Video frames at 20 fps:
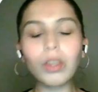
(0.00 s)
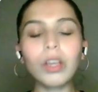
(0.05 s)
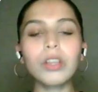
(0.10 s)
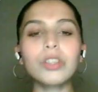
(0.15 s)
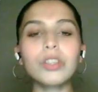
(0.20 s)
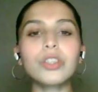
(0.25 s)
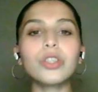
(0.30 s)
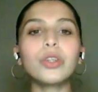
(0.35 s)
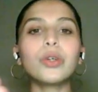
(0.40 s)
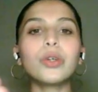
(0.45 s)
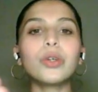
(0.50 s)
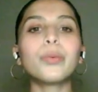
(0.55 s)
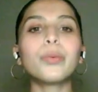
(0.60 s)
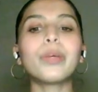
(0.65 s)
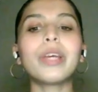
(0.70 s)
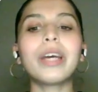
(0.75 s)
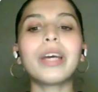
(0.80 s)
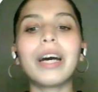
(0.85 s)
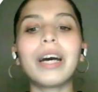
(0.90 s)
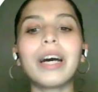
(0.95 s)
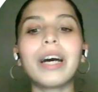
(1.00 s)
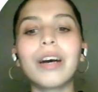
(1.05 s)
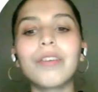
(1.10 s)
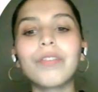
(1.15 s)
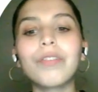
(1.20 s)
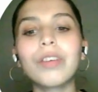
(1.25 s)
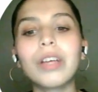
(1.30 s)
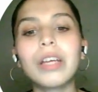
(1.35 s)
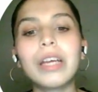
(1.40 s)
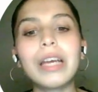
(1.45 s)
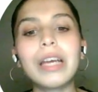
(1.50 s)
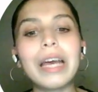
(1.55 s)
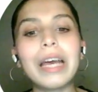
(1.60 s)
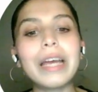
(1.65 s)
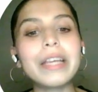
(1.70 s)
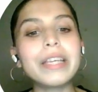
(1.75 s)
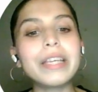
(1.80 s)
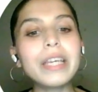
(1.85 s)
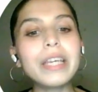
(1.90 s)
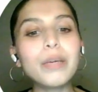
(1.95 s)
So we have
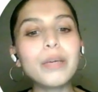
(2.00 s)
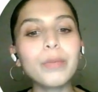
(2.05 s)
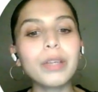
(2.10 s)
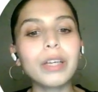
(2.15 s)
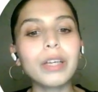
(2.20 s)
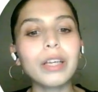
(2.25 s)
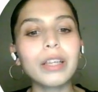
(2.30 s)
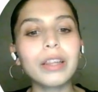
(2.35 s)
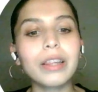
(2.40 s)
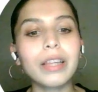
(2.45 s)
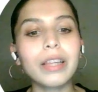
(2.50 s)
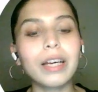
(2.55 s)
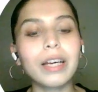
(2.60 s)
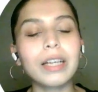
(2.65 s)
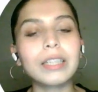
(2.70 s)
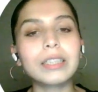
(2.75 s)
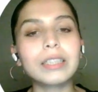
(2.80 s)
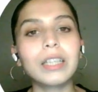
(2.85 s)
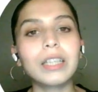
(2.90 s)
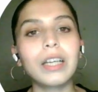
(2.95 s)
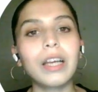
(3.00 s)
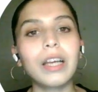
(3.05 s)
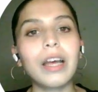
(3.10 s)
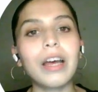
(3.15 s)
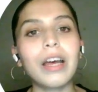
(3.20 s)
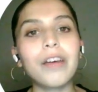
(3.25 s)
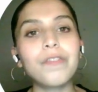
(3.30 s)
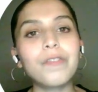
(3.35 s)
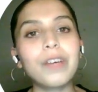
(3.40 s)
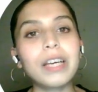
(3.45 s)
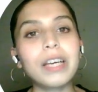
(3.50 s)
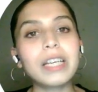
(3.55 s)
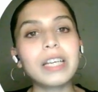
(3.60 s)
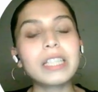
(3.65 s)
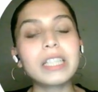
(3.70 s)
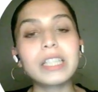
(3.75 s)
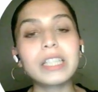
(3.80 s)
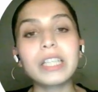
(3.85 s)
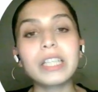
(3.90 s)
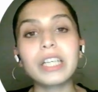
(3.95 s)
anemia that
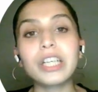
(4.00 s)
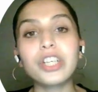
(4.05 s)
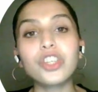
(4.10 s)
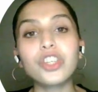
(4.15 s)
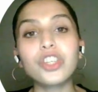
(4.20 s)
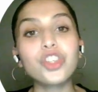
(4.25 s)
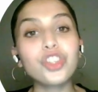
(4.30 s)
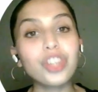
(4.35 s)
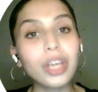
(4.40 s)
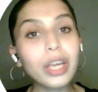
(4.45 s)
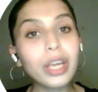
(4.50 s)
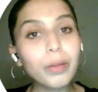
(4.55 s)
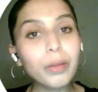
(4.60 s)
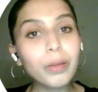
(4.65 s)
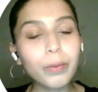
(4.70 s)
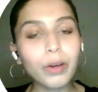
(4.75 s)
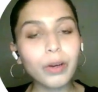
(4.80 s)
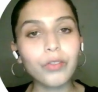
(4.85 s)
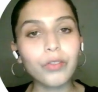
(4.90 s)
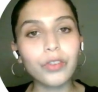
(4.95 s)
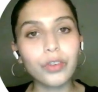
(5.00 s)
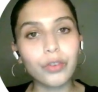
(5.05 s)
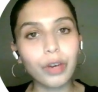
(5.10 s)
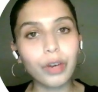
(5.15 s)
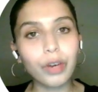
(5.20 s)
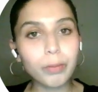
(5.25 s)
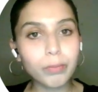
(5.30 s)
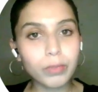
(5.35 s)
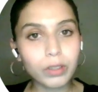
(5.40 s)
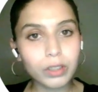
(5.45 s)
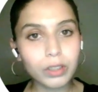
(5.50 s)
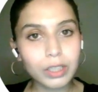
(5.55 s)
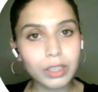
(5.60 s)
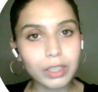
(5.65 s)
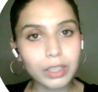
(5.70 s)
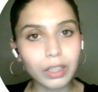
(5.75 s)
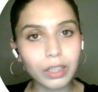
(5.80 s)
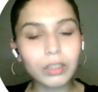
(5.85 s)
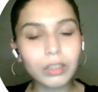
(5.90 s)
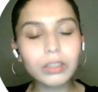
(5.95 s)
affects the shape of the red blood
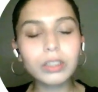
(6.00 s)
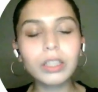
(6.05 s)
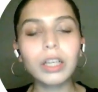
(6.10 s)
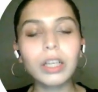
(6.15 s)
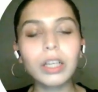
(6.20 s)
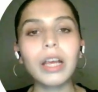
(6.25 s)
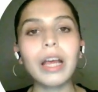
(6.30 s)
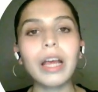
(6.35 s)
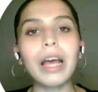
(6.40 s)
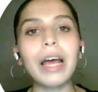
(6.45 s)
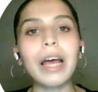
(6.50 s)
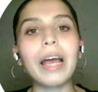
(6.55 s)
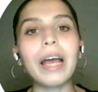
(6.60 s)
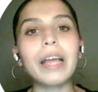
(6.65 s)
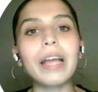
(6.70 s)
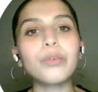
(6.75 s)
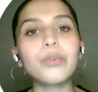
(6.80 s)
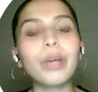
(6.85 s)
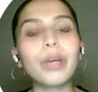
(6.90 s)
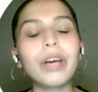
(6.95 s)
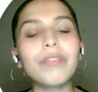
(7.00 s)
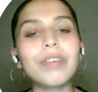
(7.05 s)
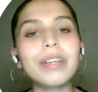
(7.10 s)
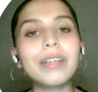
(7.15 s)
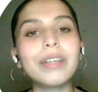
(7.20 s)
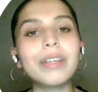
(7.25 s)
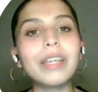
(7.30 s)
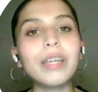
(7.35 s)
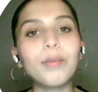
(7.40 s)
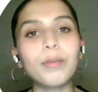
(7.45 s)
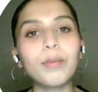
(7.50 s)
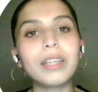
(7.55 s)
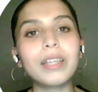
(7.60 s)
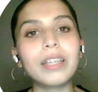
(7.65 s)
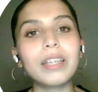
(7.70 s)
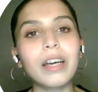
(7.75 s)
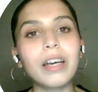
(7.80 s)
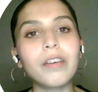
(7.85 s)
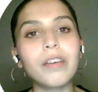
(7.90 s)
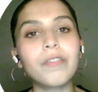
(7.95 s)
cells, and we have anemia
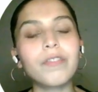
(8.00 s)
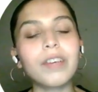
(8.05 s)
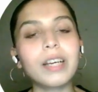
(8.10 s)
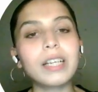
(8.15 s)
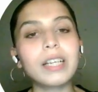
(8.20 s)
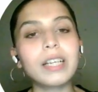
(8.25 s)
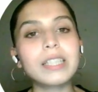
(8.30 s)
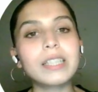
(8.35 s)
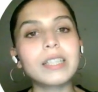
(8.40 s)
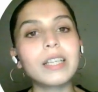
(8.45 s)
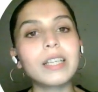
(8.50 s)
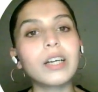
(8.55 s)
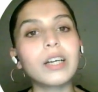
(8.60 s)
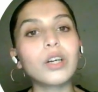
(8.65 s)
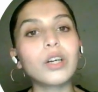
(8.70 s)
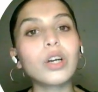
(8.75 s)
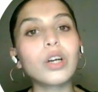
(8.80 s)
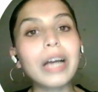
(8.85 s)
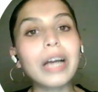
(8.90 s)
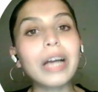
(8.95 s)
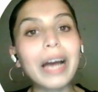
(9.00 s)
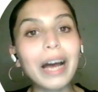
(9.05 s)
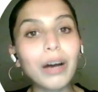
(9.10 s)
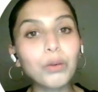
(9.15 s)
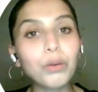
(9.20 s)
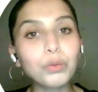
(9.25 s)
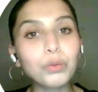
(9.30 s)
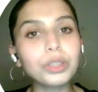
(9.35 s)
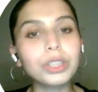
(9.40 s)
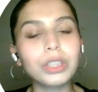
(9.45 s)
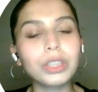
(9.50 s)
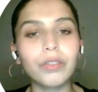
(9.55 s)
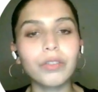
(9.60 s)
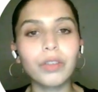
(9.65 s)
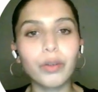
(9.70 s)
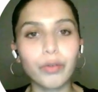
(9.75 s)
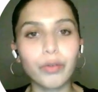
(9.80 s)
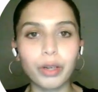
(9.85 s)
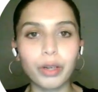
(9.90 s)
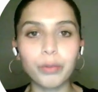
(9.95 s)
that affects the count of
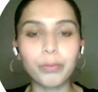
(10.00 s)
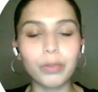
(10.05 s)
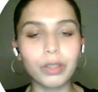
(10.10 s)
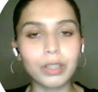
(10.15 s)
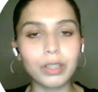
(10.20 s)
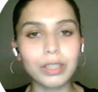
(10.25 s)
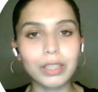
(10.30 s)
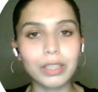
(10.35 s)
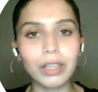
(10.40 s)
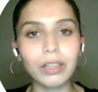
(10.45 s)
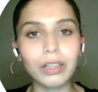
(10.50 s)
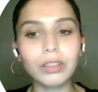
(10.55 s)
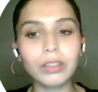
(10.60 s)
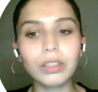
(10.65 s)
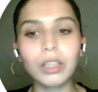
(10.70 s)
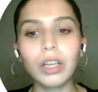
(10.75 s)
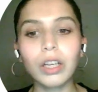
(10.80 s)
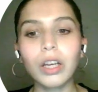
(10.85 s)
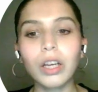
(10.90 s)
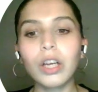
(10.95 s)
the red blood cells.